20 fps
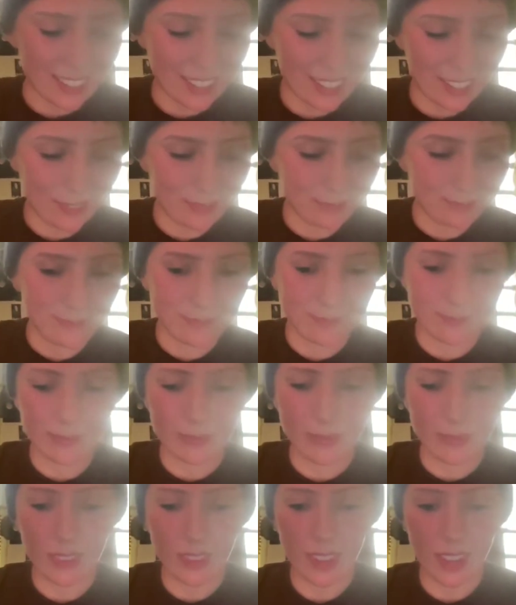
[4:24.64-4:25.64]
I'm
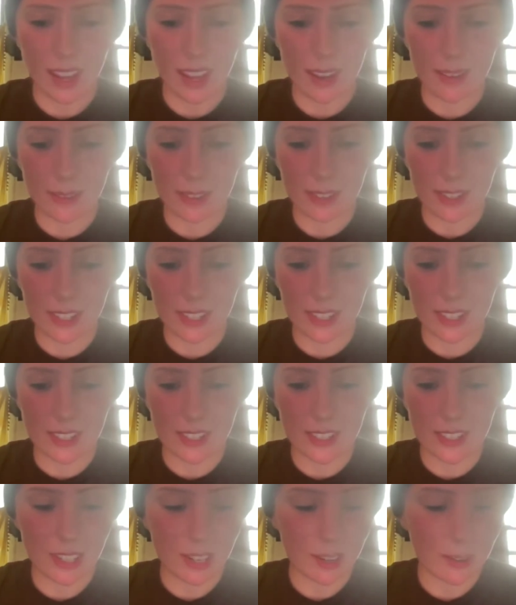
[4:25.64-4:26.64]
gonna
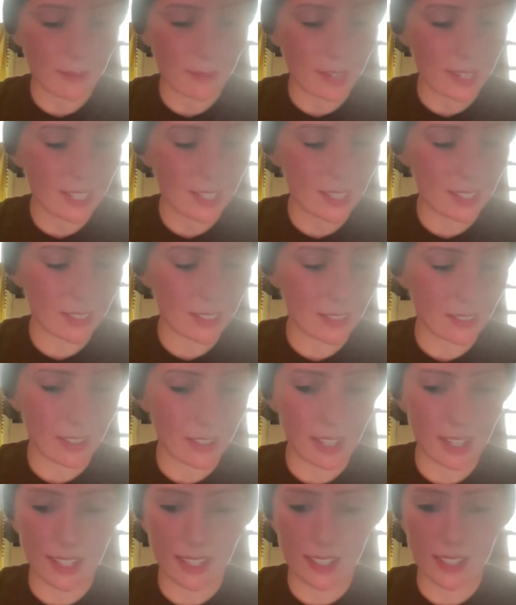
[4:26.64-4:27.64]
share my
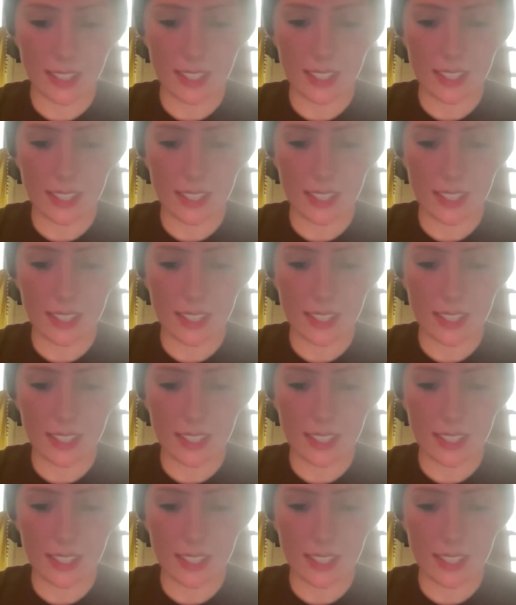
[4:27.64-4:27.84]
screen.